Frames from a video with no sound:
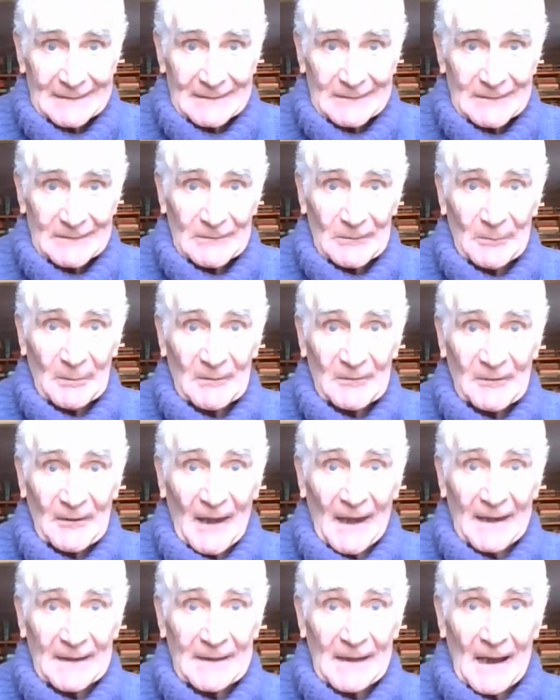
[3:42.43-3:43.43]
You'll be
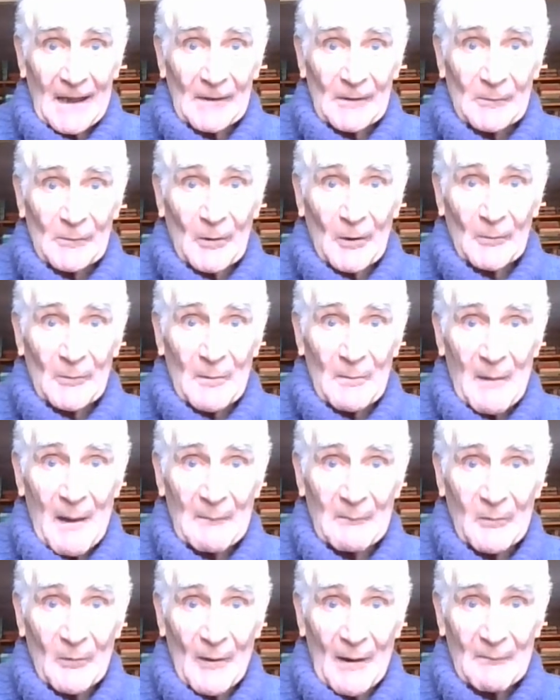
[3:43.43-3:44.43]
saying down the road,
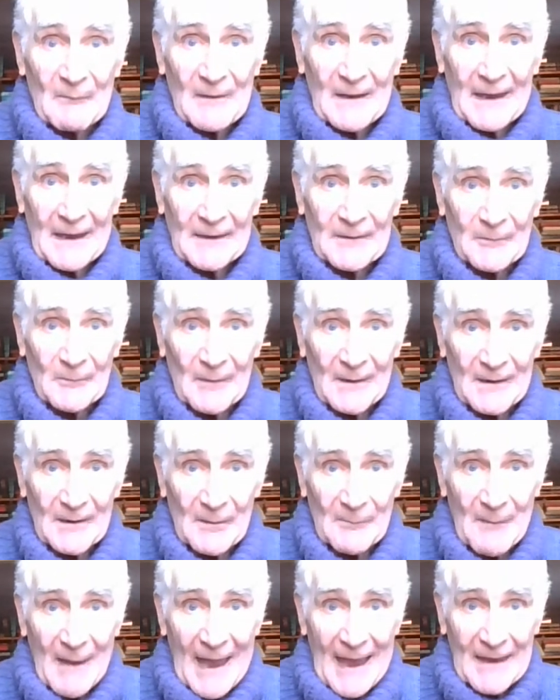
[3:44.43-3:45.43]
remember when we had to wear the
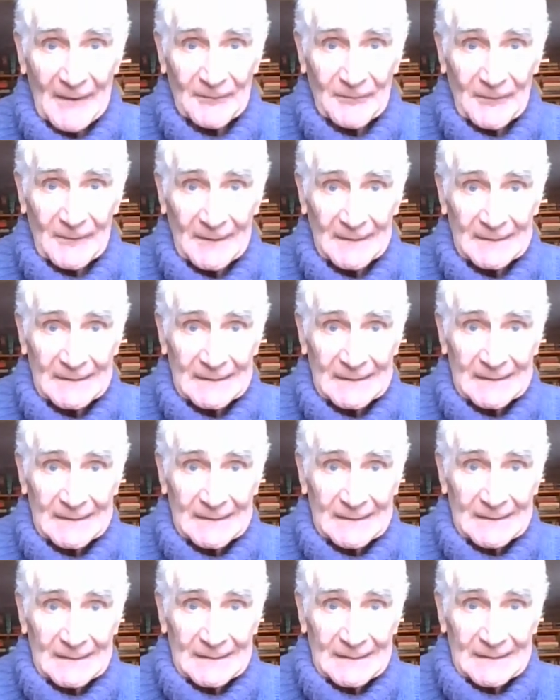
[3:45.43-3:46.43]
mask?
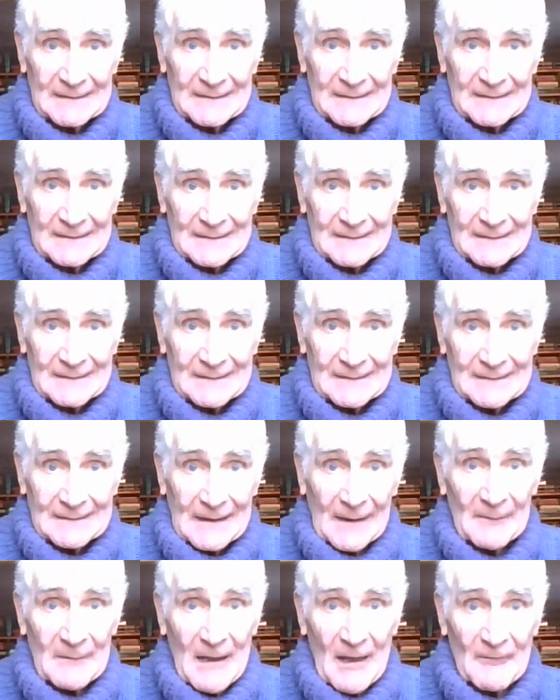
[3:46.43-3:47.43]

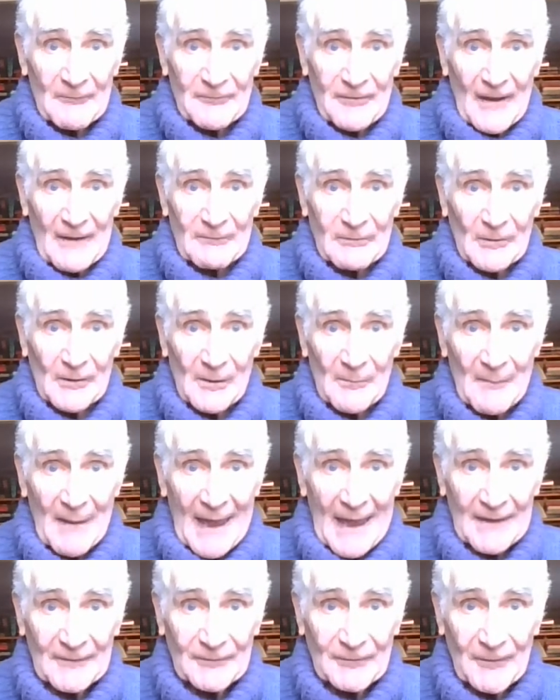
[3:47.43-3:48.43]
I'm not in favor of the
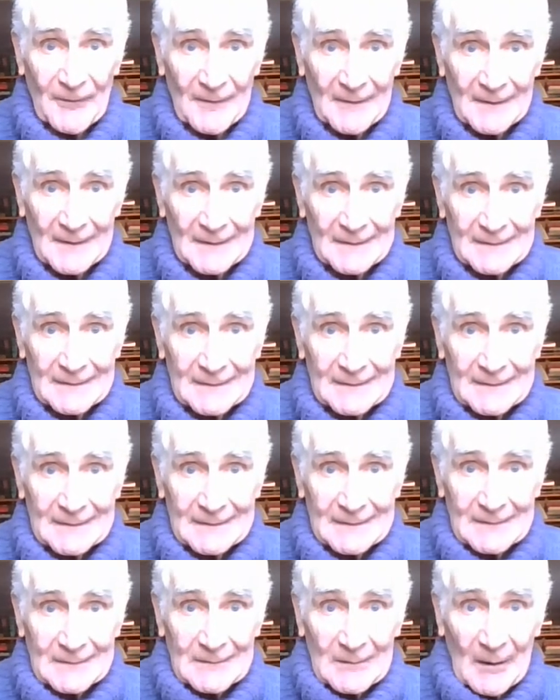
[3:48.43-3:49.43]
mask.
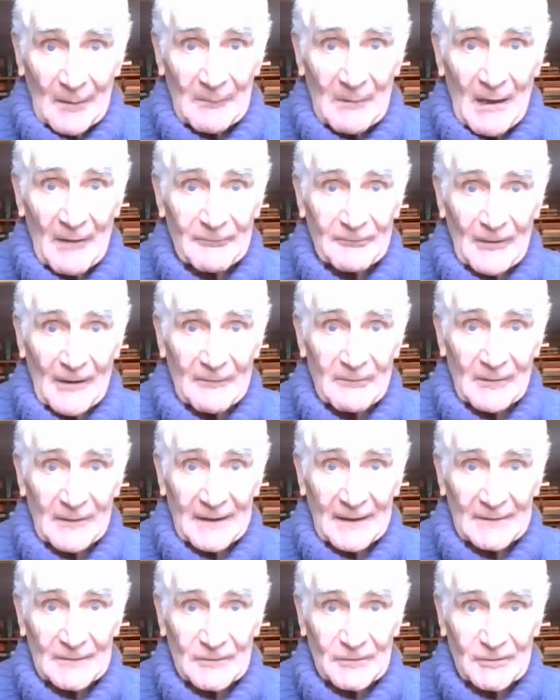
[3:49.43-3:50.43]
I'm not in favor of
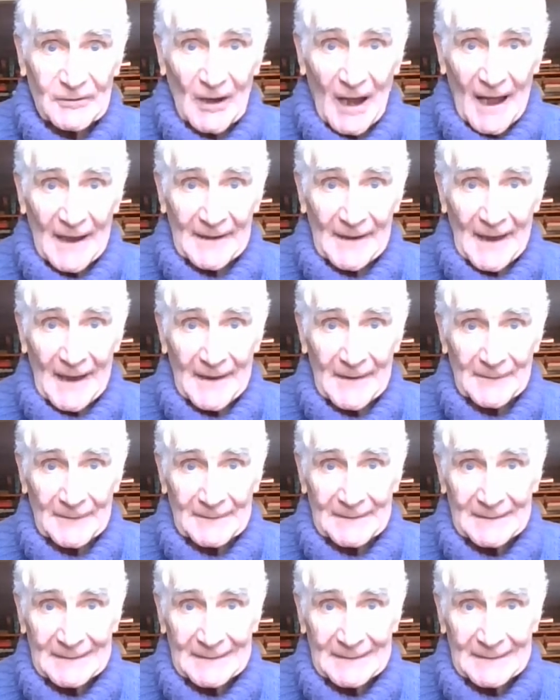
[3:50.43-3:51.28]
getting shot either.